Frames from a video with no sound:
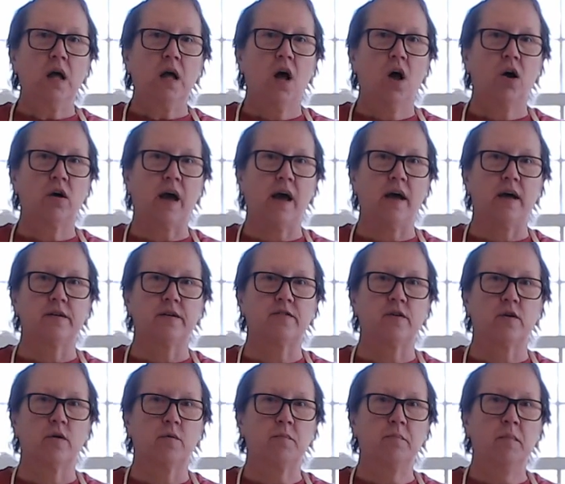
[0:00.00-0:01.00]
Okay,
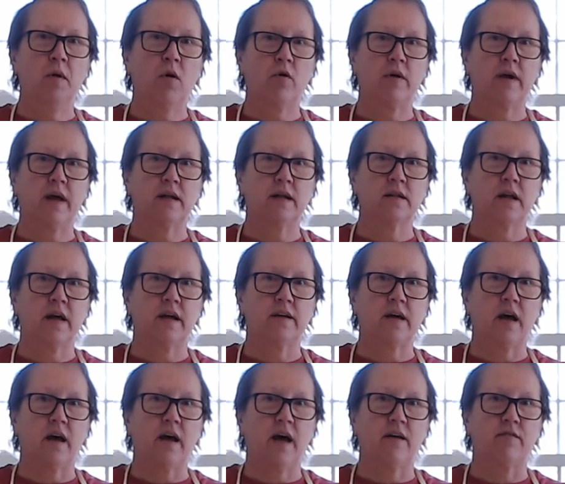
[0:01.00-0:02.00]
so milk and like
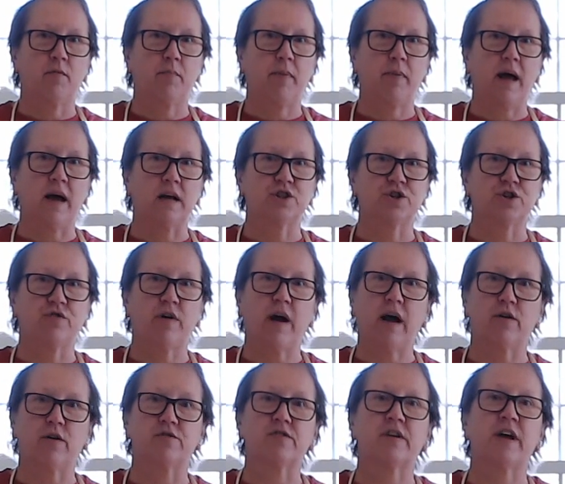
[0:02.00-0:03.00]
I have a package of
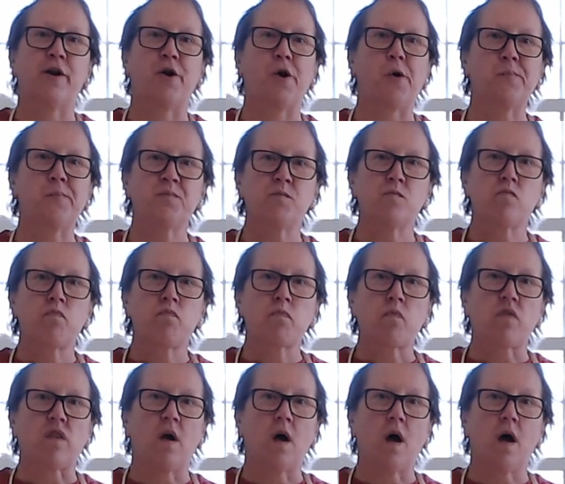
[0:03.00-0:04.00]
crackers later.
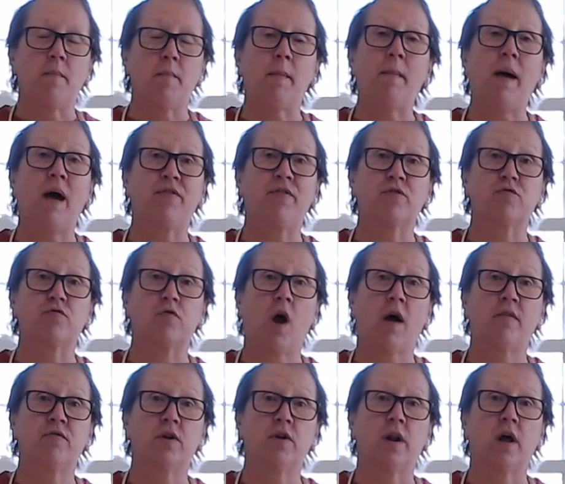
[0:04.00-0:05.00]
My mouth is
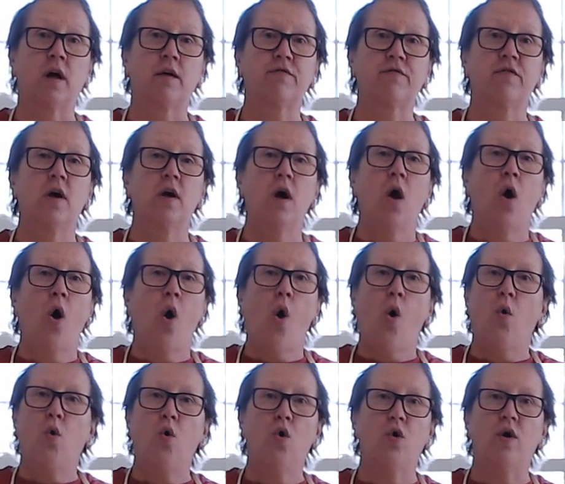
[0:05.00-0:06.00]
recovered enough.
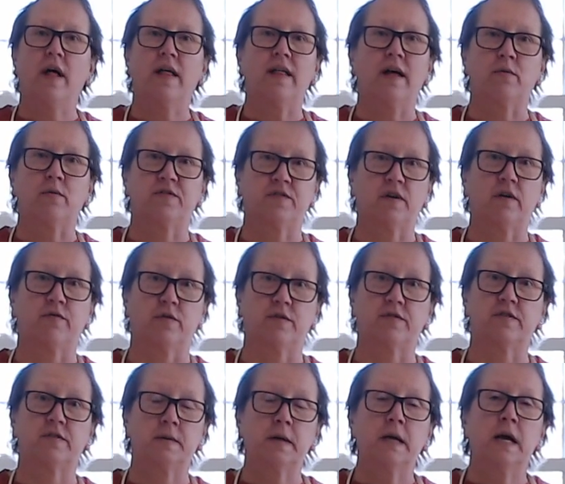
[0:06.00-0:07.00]
Whew, that stuff
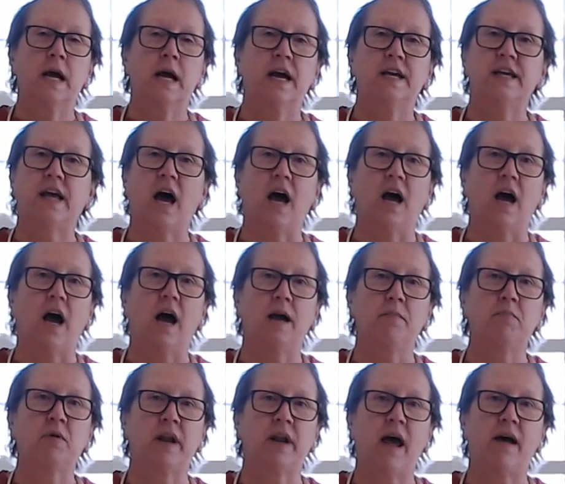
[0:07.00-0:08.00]
was, yeah,
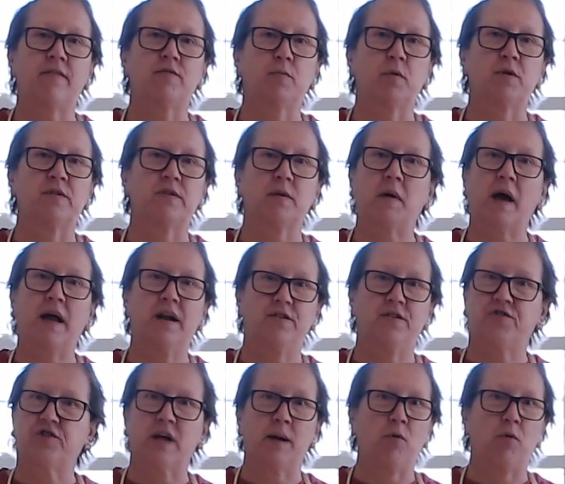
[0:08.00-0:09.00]
I'm gonna have to put some kind of
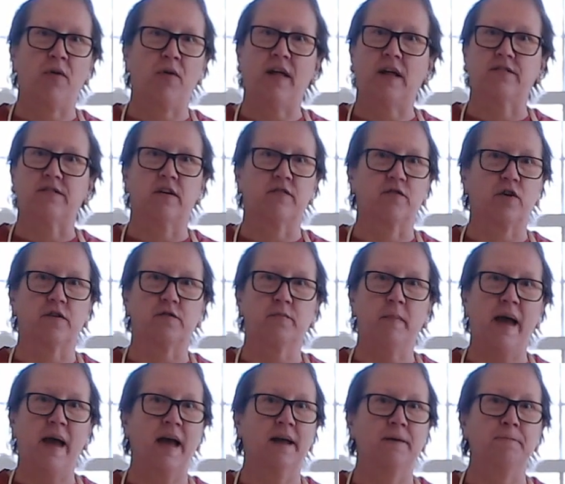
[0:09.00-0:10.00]
disclaimer on that stuff because
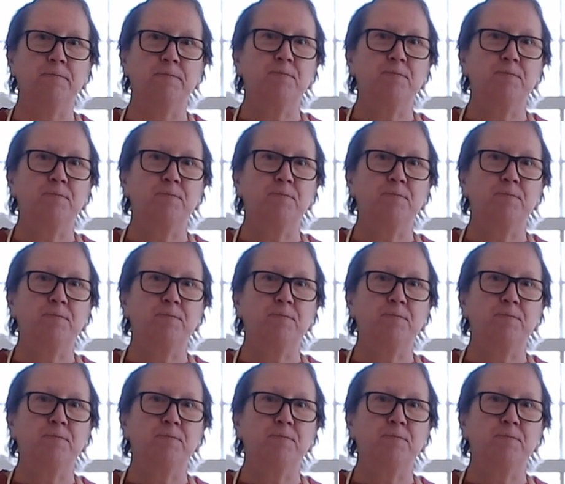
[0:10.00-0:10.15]
man,